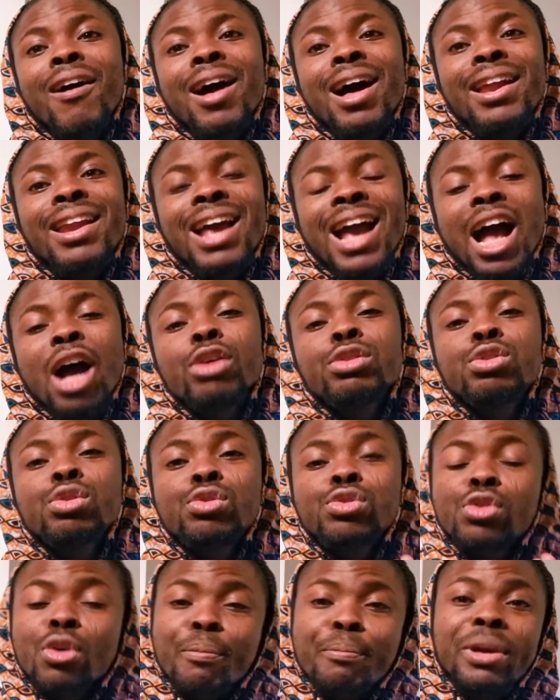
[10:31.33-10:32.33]
and how to
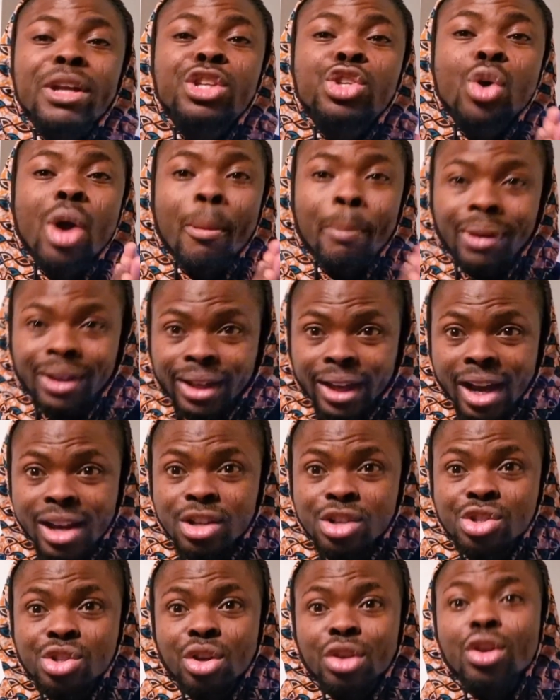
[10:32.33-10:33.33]
submit your
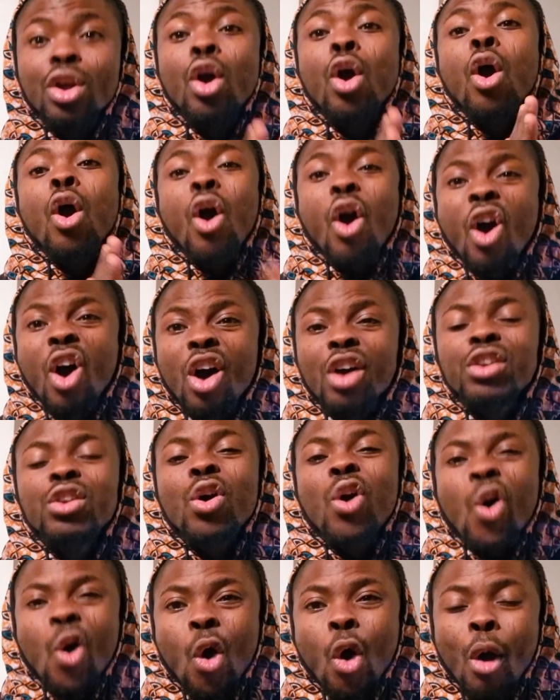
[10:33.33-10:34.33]
application
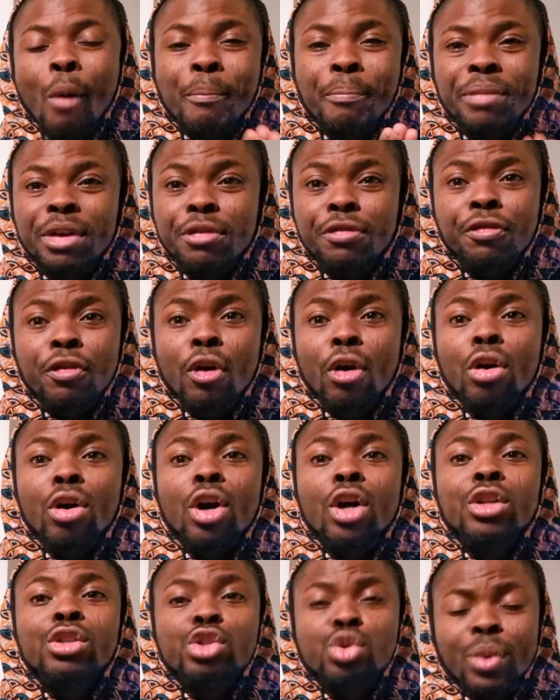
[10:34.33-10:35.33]
on or
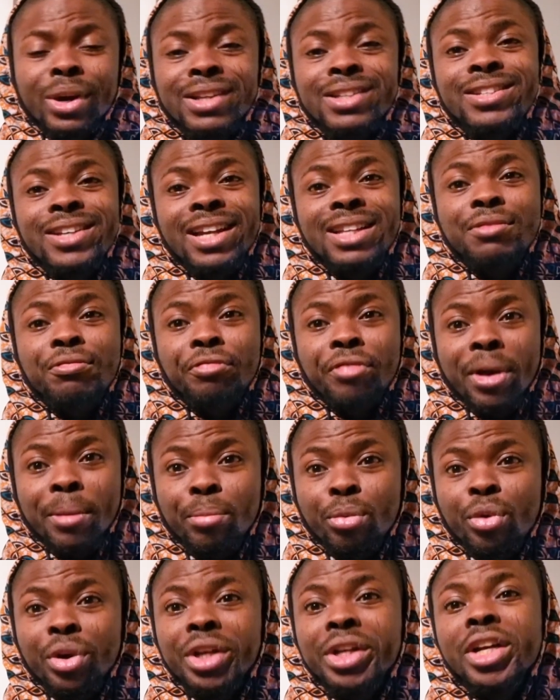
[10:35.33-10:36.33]
before 20th
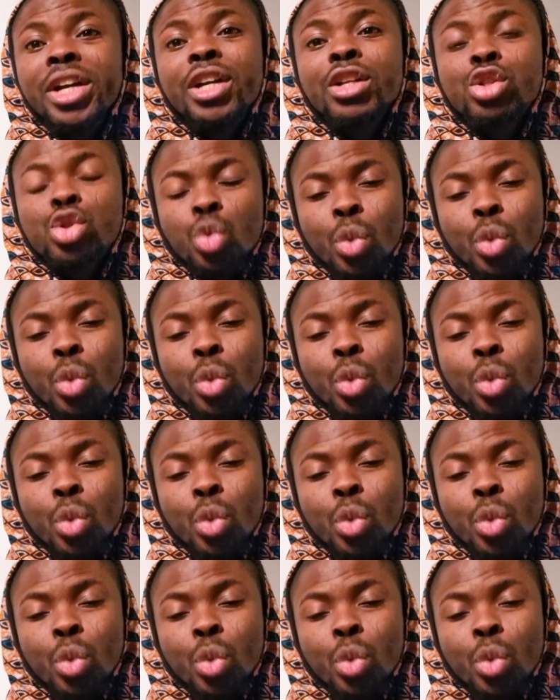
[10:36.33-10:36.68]
February